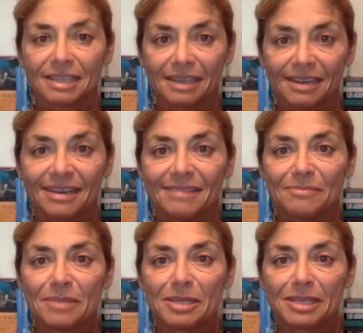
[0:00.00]
and
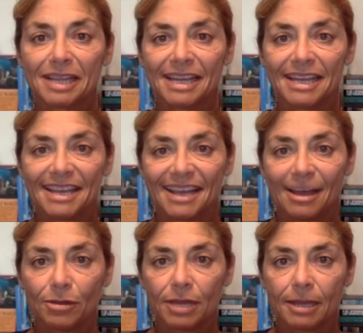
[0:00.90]
basically
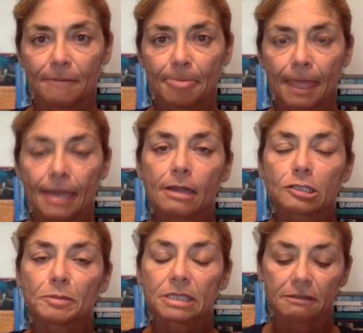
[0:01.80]
how they and not
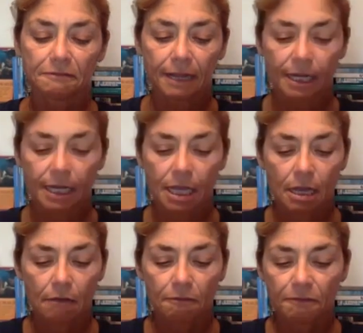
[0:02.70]
specifically
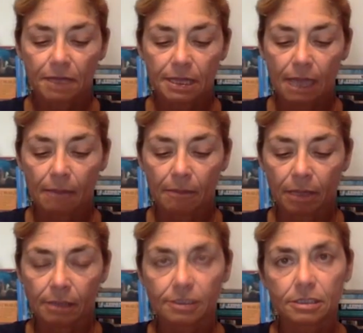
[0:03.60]
feed them
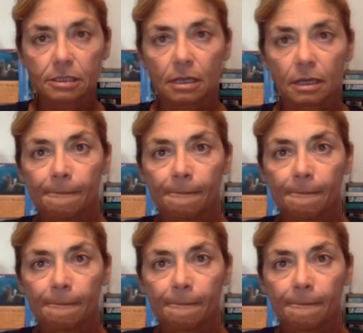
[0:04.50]
because